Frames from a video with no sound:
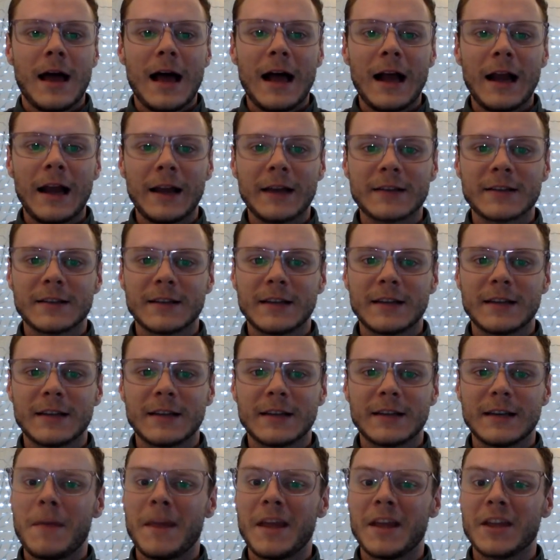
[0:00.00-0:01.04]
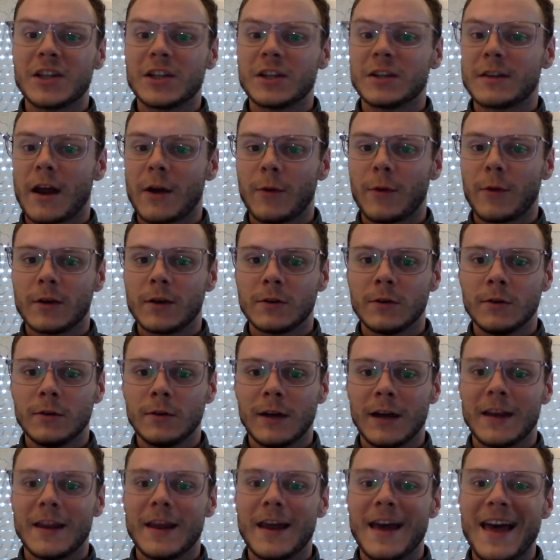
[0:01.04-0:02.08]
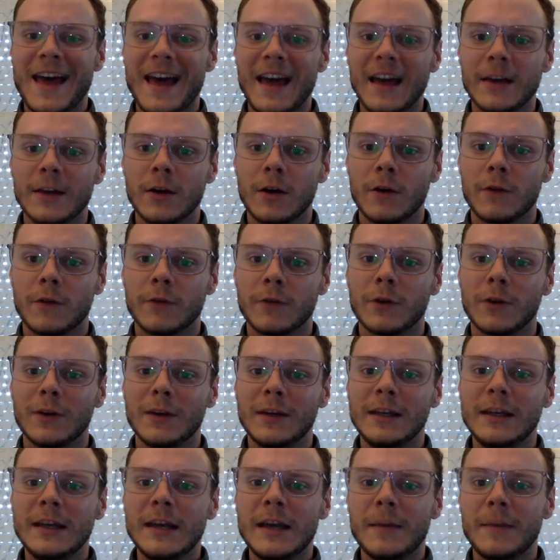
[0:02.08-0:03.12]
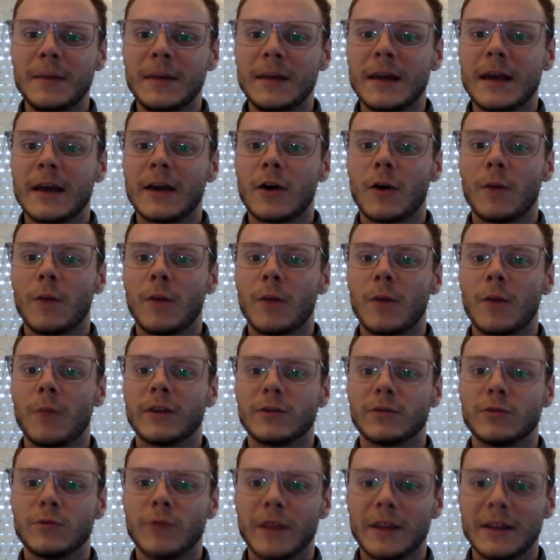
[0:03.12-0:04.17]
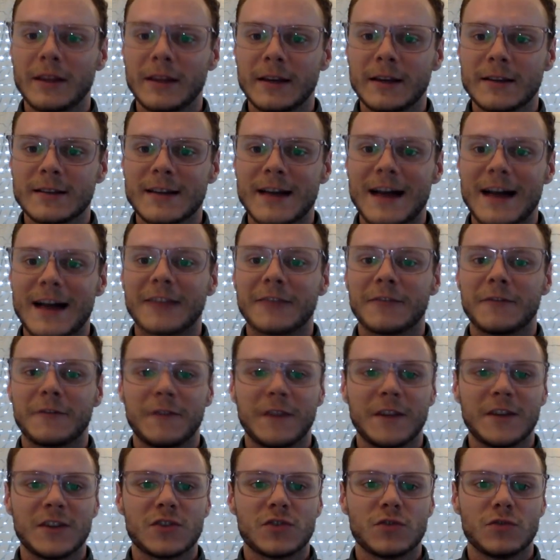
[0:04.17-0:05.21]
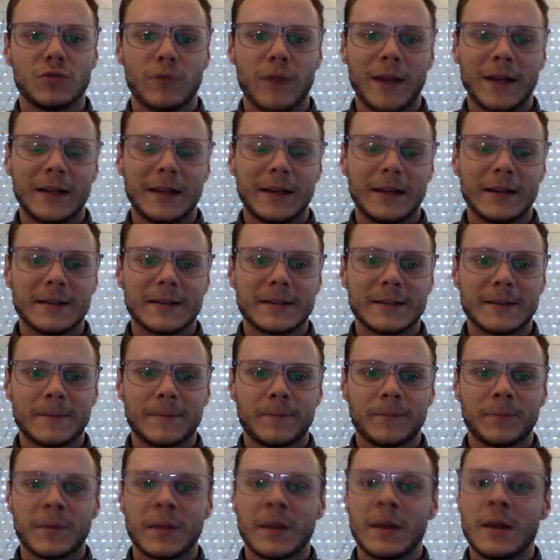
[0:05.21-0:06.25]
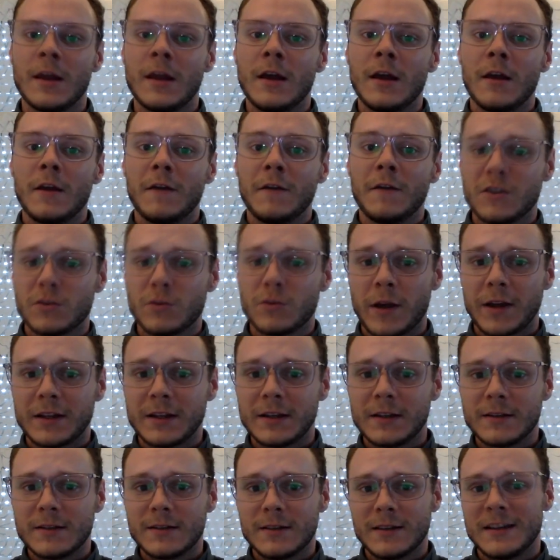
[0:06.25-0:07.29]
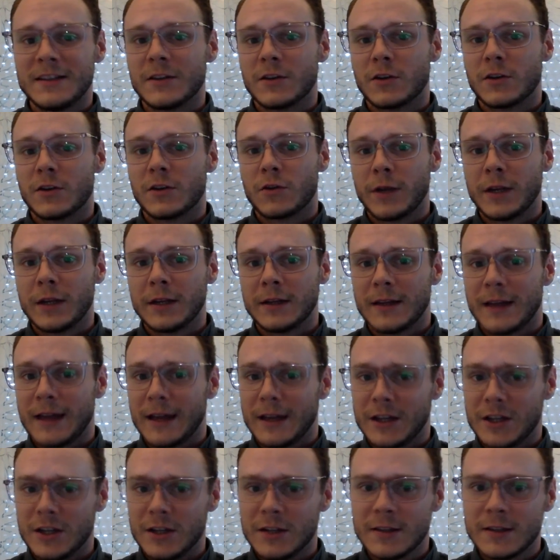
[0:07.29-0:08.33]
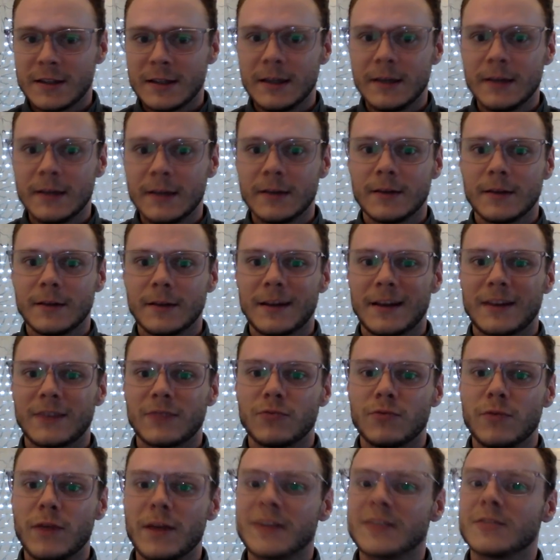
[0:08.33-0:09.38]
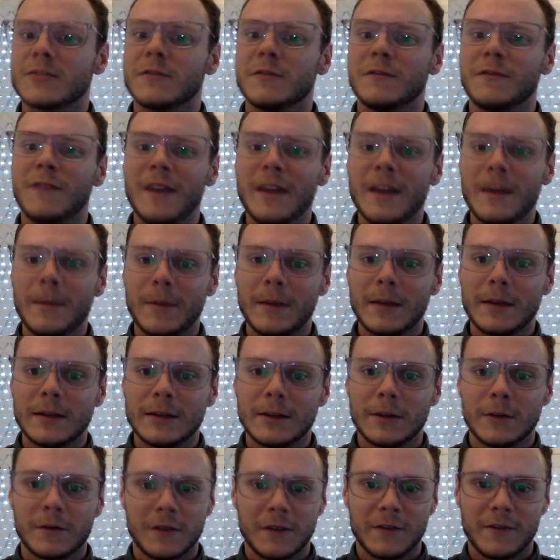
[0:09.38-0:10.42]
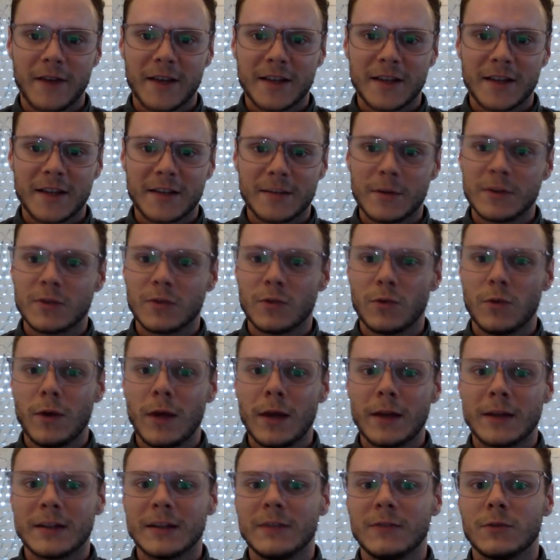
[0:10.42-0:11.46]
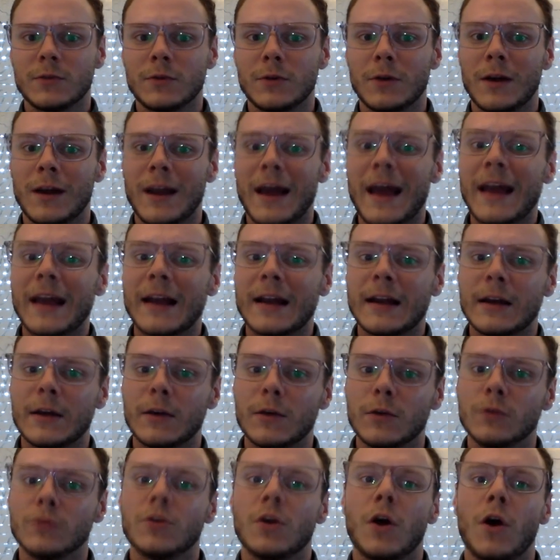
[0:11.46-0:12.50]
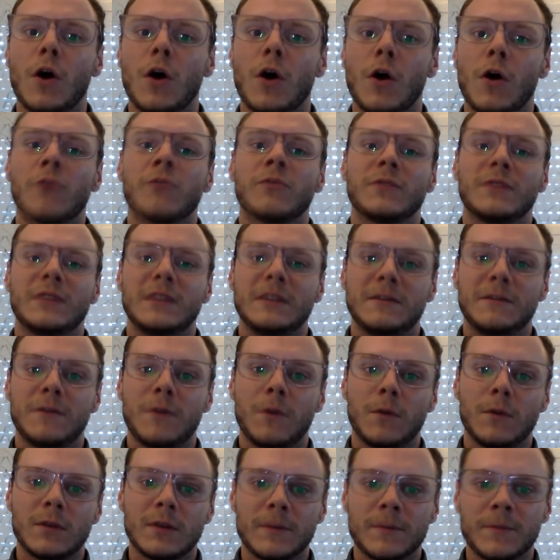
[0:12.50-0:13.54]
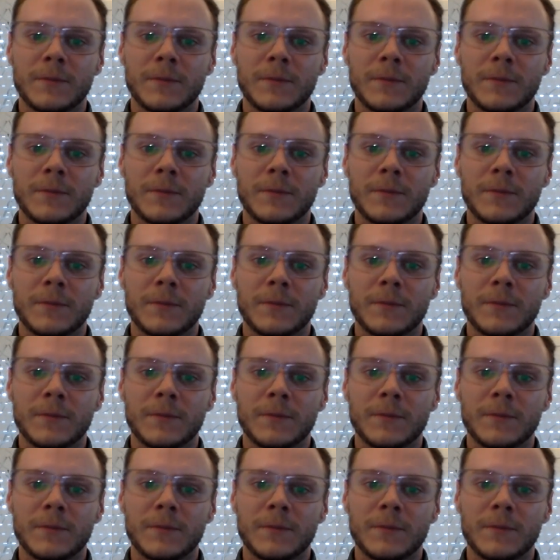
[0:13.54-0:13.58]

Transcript: Alex is a managing director and head of the EMEA corporate ratings at Fitch Ratings. Fitch Ratings is a credit agency that rates the viability of investments relative to the likelihood of default.